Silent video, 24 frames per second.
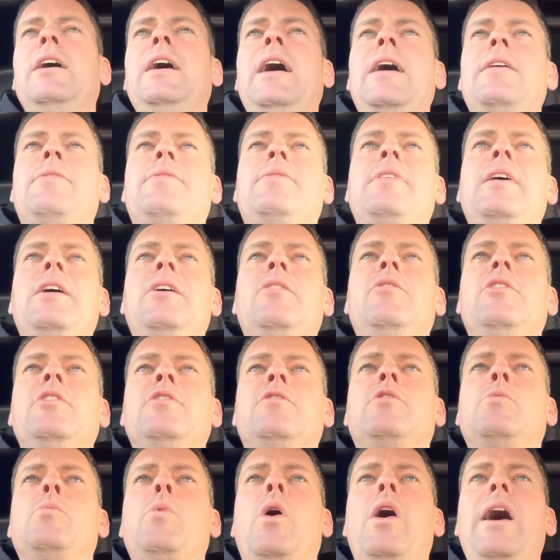our theory
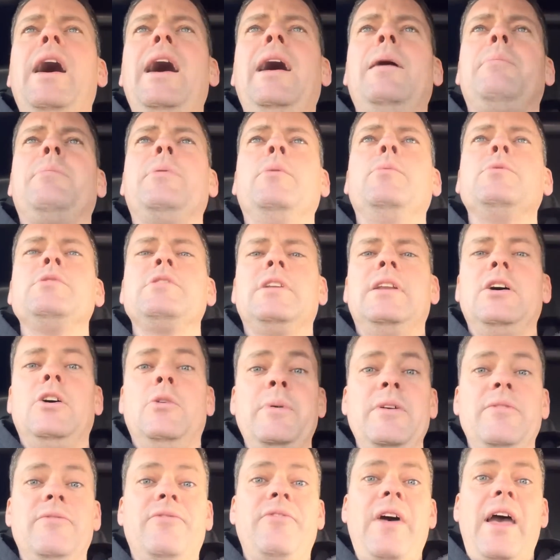as to what happened was a little
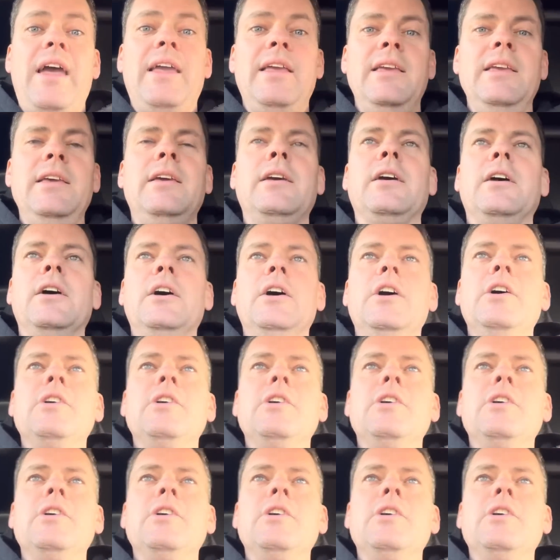bit vague.